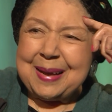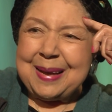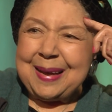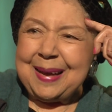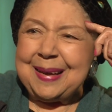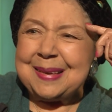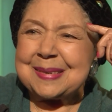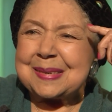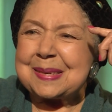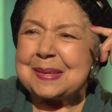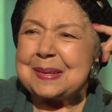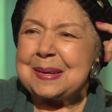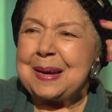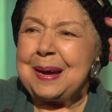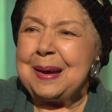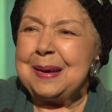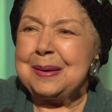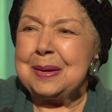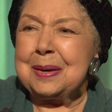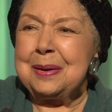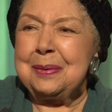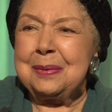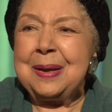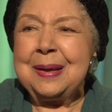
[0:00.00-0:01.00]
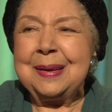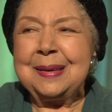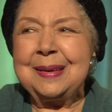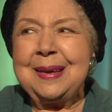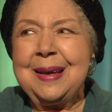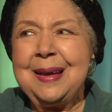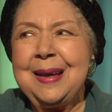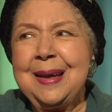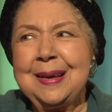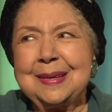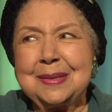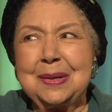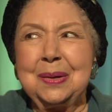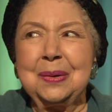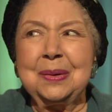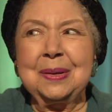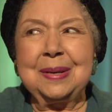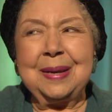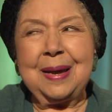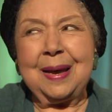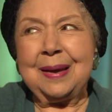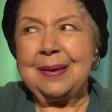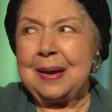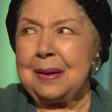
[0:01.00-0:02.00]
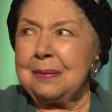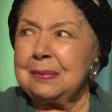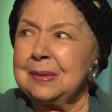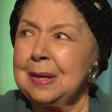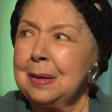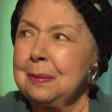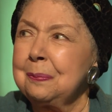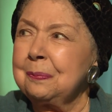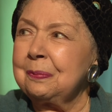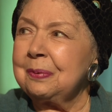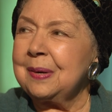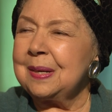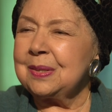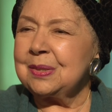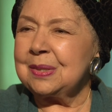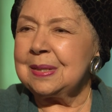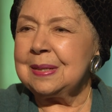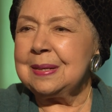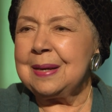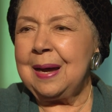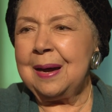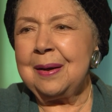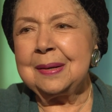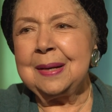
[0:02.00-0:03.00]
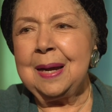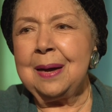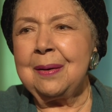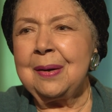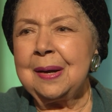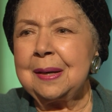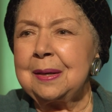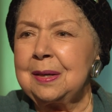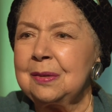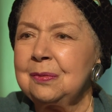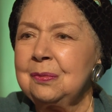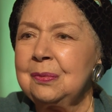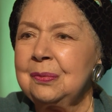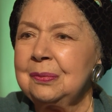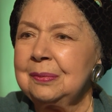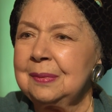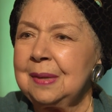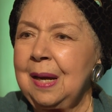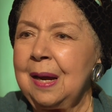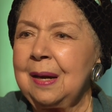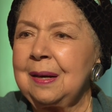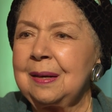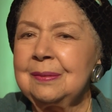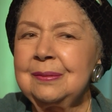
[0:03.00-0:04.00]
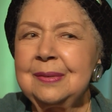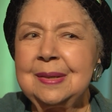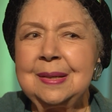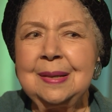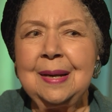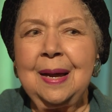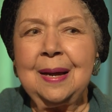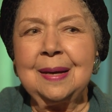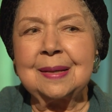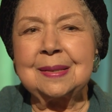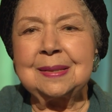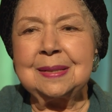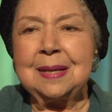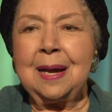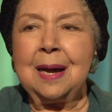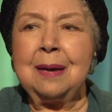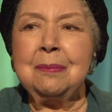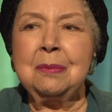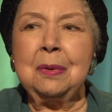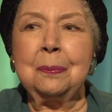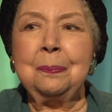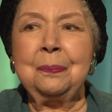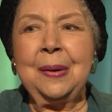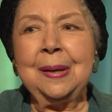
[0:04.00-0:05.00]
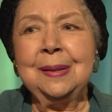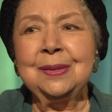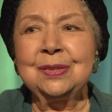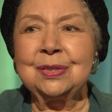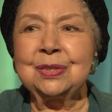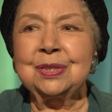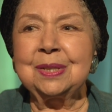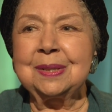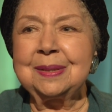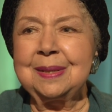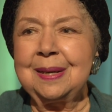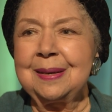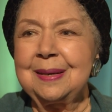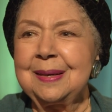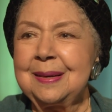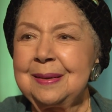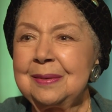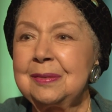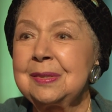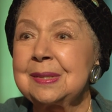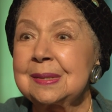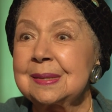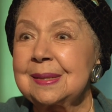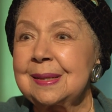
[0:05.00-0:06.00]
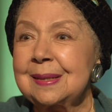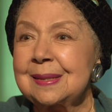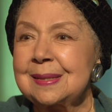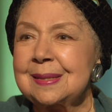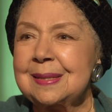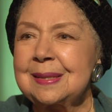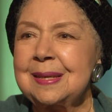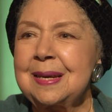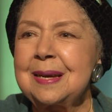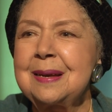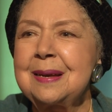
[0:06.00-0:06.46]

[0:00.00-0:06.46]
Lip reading: It's going, no pressure now. Now I can relax now. I'm a pensioner at 60.